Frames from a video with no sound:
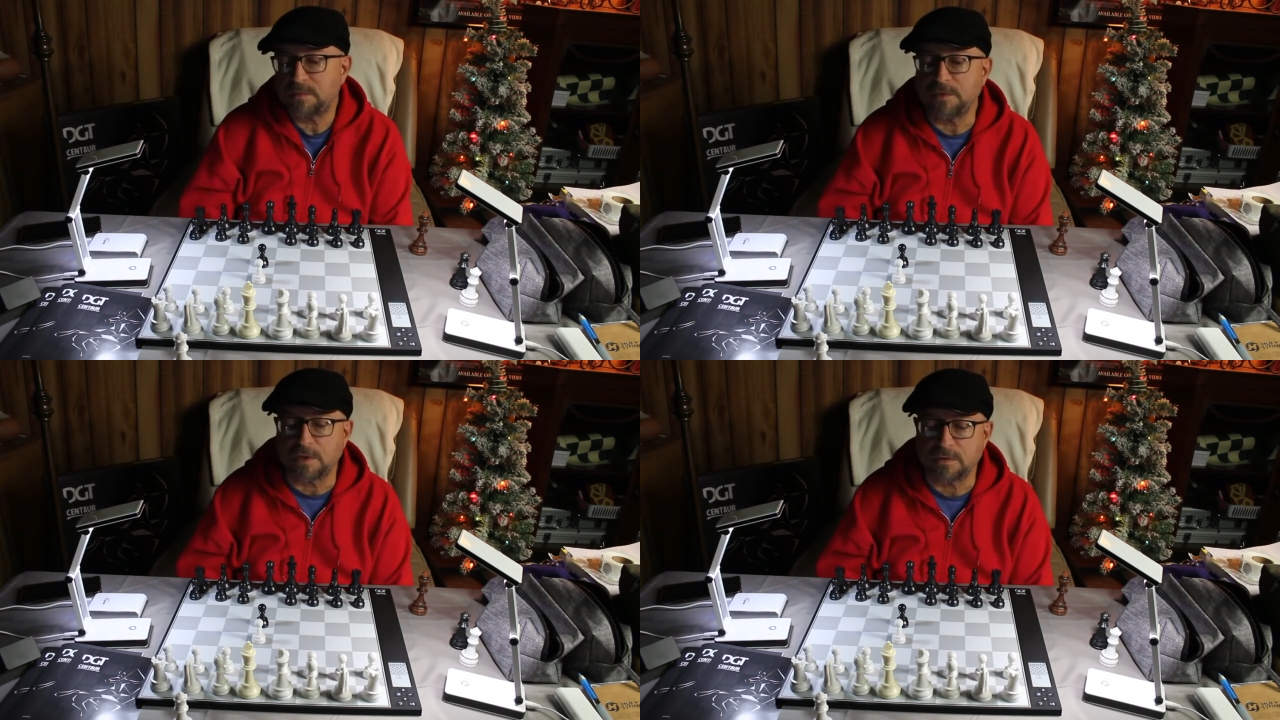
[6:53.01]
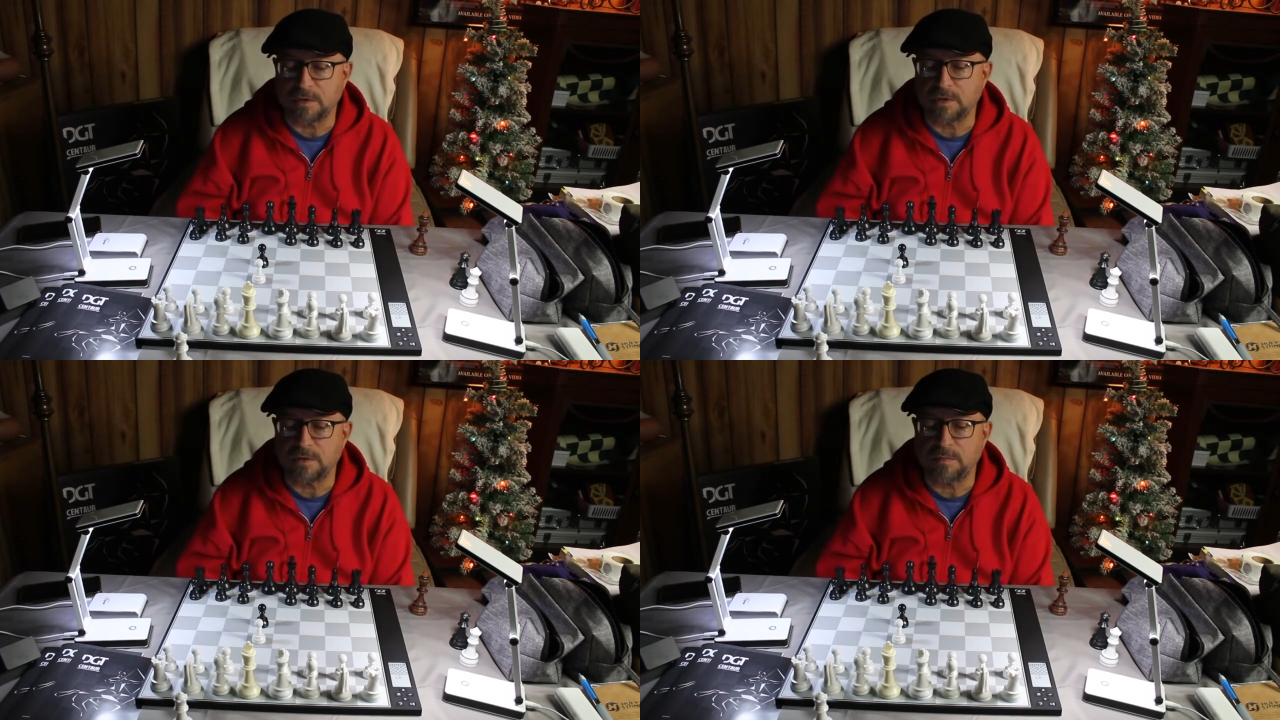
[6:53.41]
you know
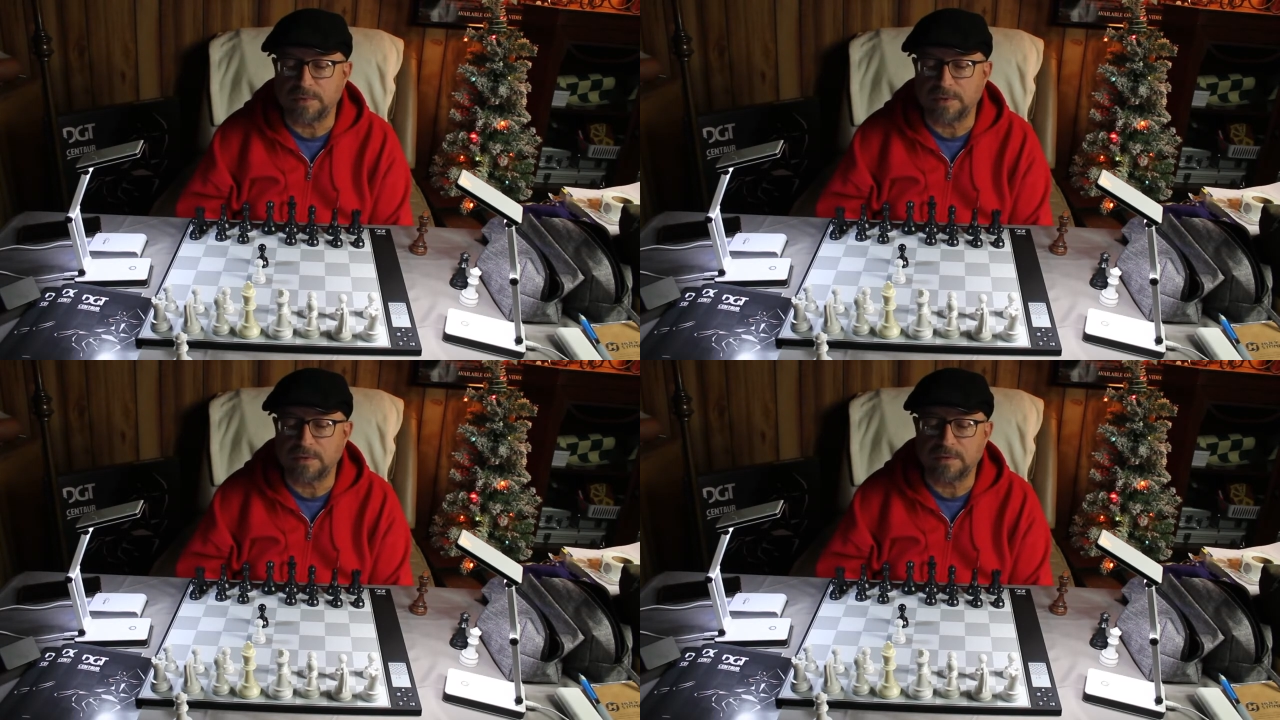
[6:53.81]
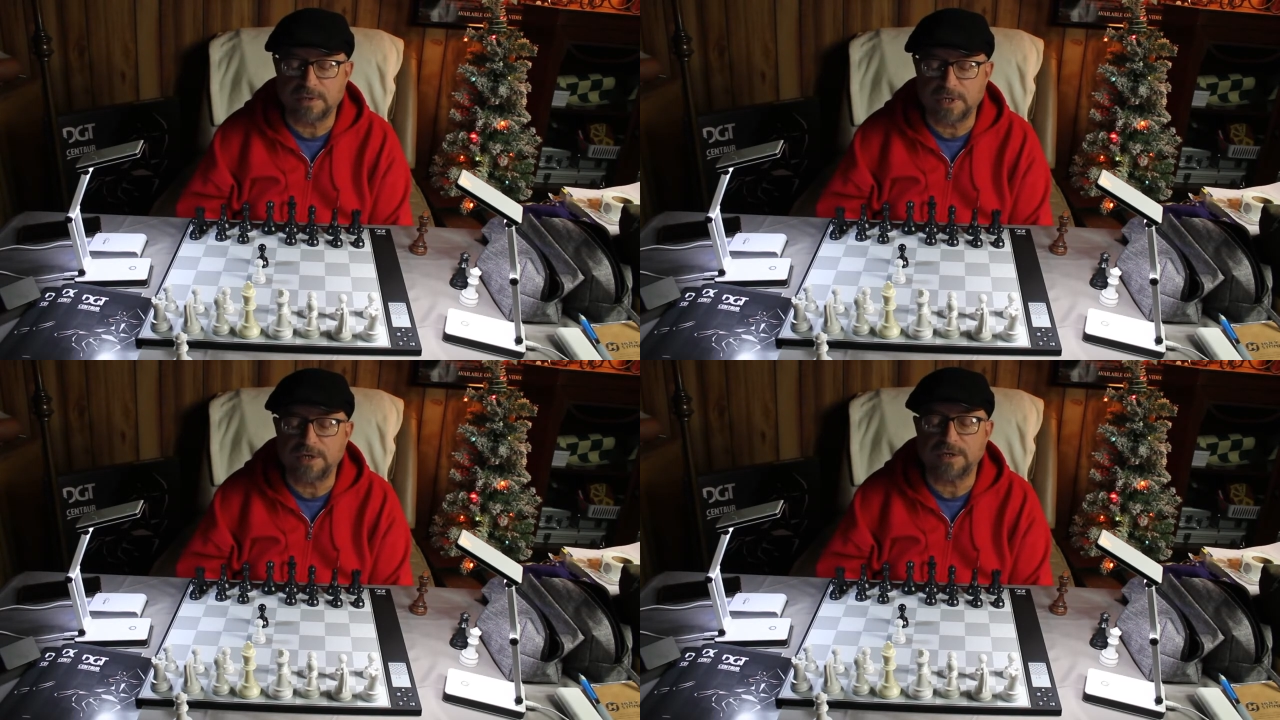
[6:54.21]
you're you're, you're
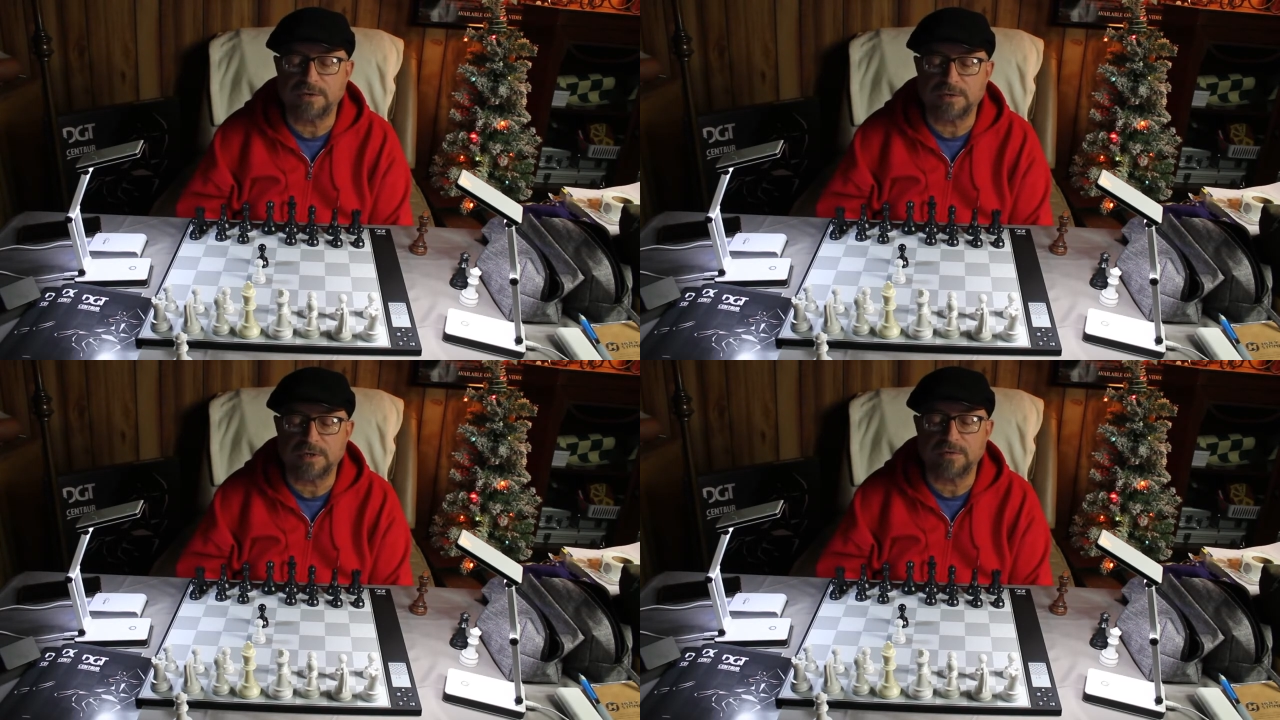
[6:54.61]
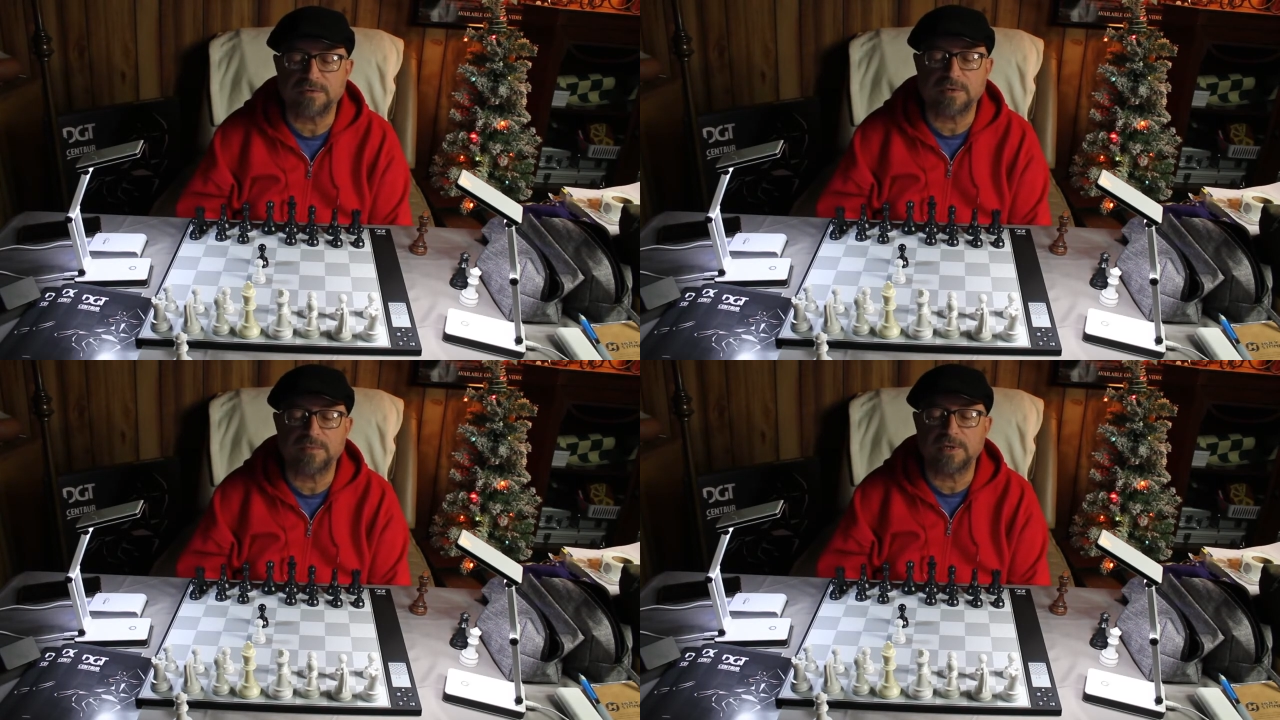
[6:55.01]
teaching yourself
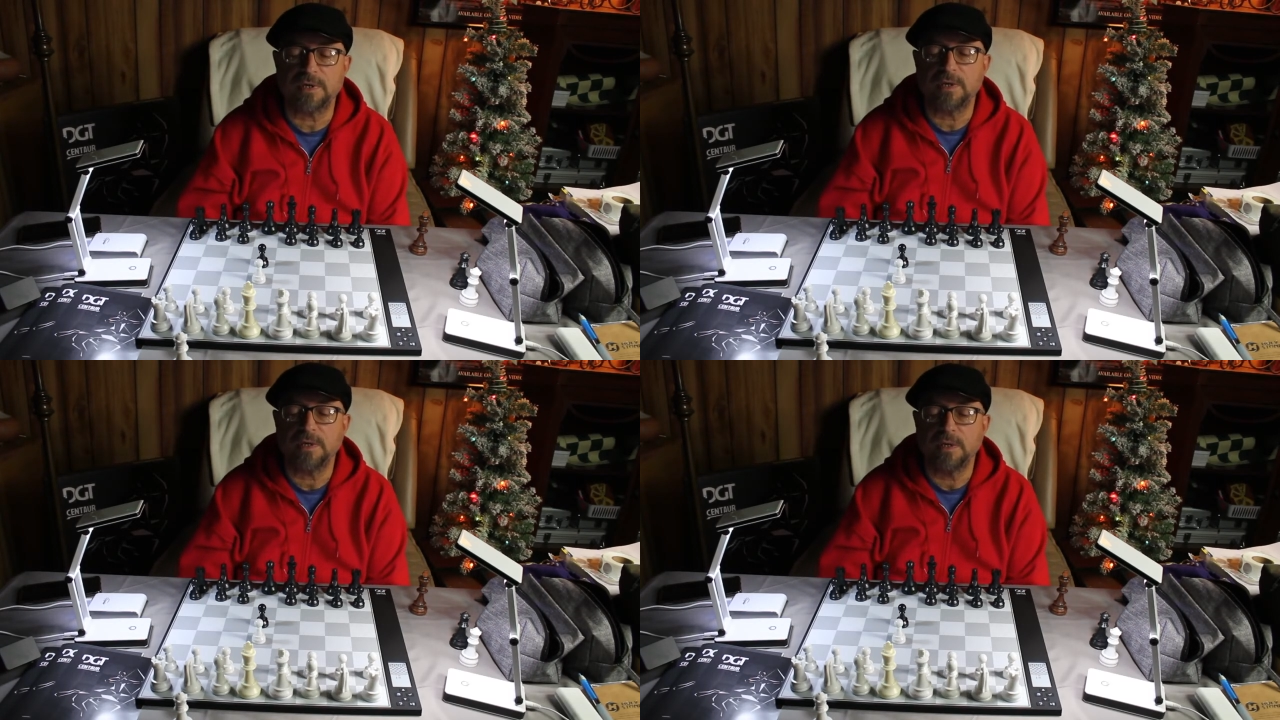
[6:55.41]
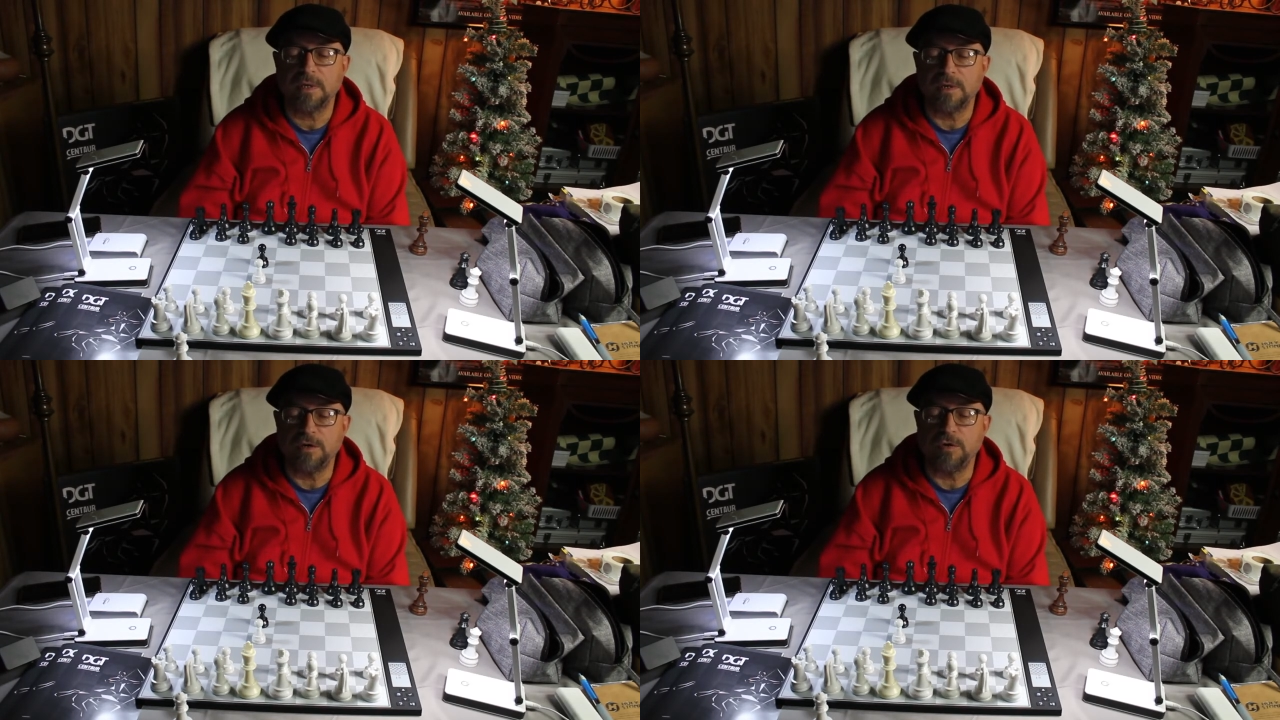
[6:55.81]
something
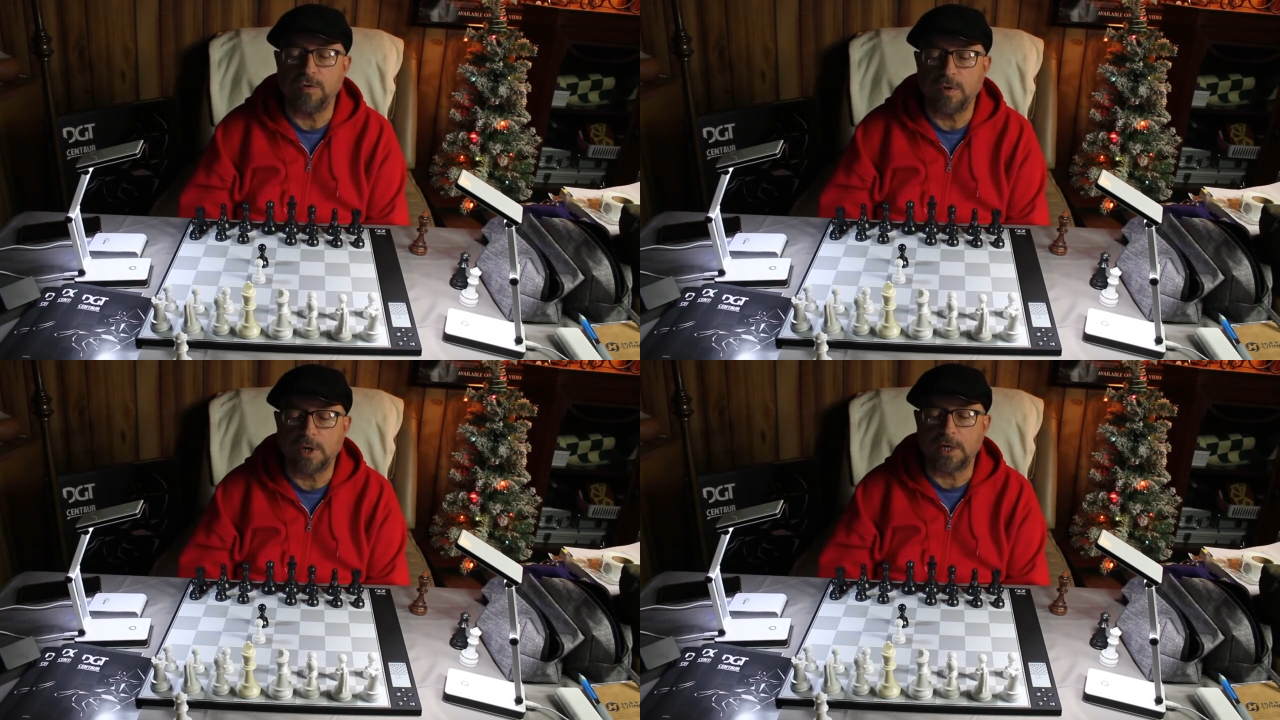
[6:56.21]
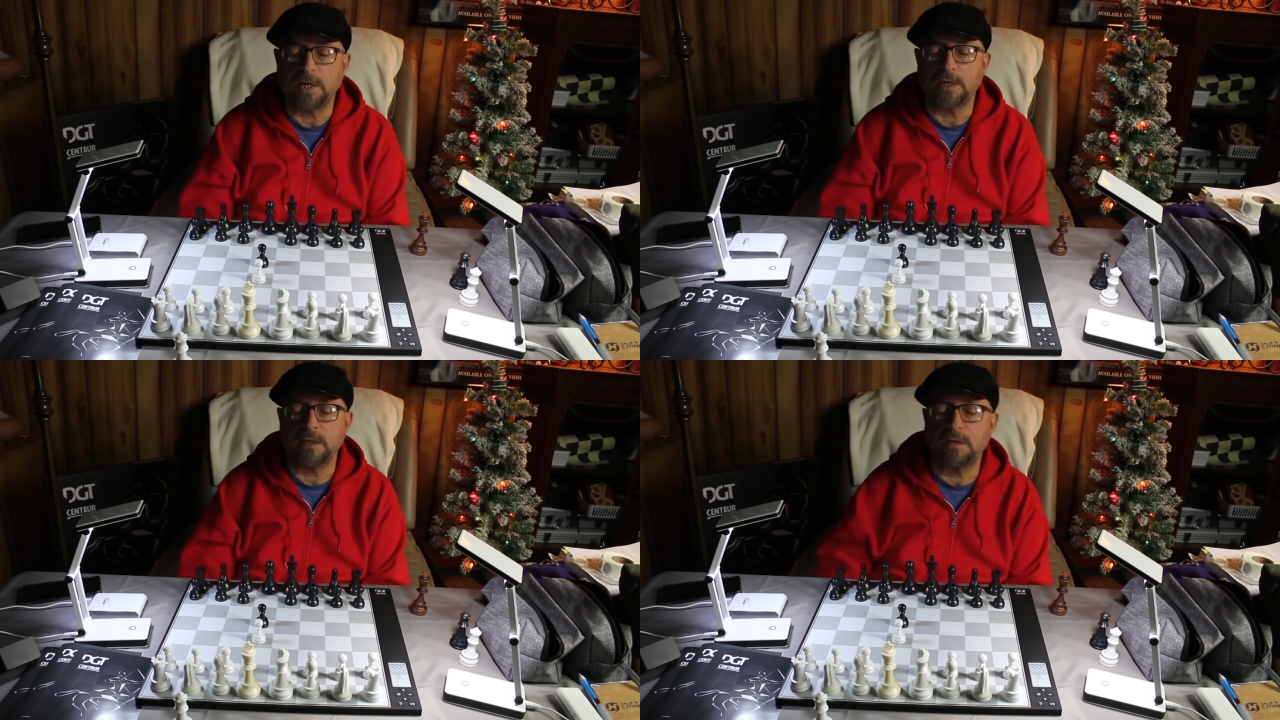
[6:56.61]
new uh,